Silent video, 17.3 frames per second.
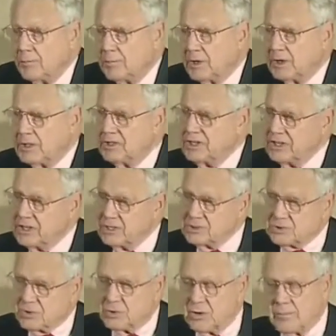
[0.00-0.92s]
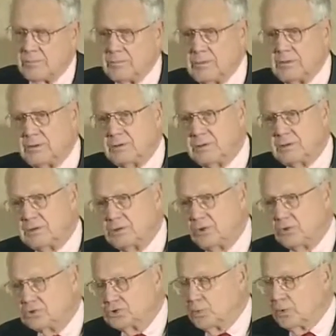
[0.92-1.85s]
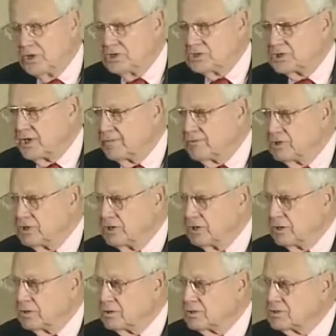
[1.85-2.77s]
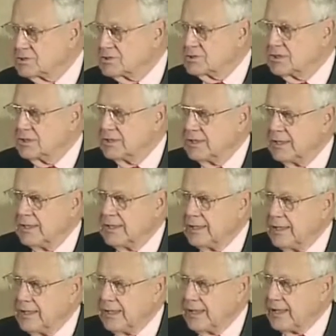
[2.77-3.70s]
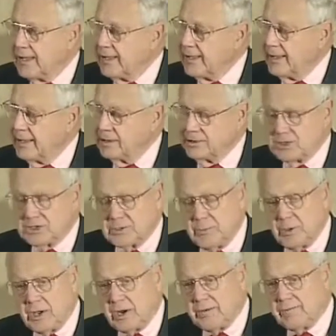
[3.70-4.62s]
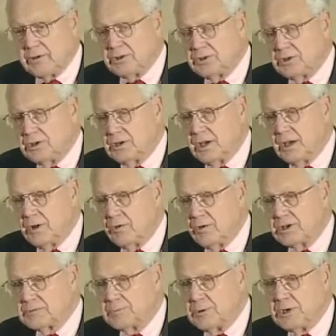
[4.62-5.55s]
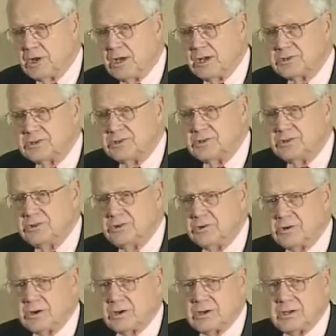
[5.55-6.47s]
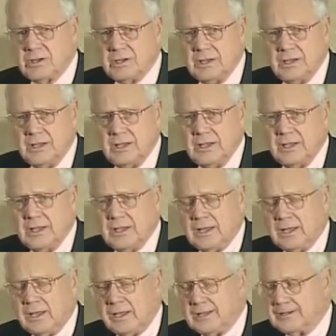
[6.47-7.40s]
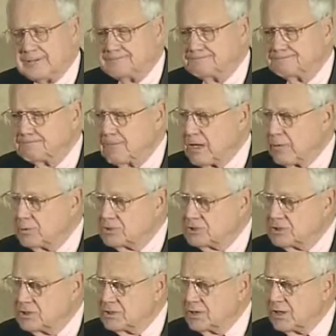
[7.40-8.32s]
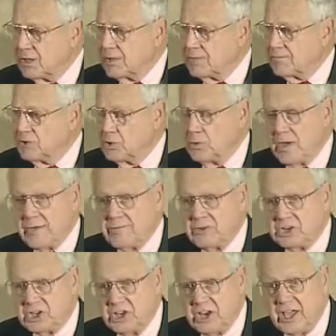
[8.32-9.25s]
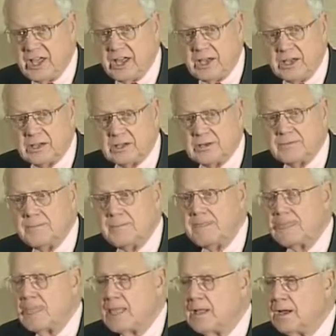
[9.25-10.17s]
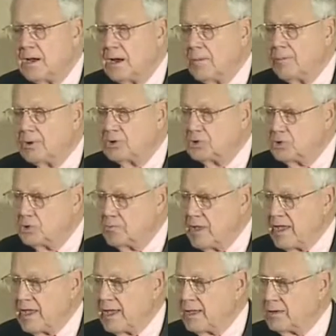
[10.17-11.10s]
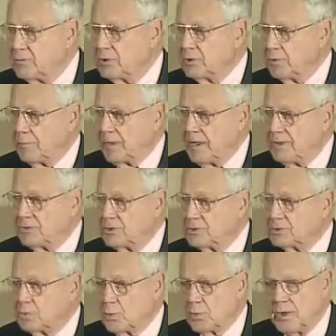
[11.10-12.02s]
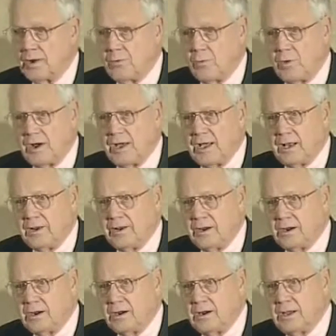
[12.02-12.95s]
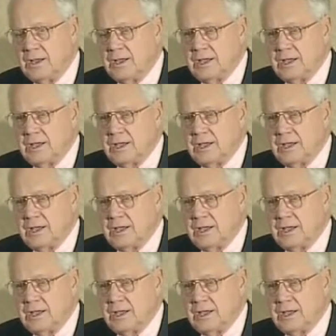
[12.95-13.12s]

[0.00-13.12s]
But in the interim, those 27 years, I handled just about everything, counterespionage in New York. Um, I was in uh, New Haven, Connecticut, number two man when the Panthers were running wild there.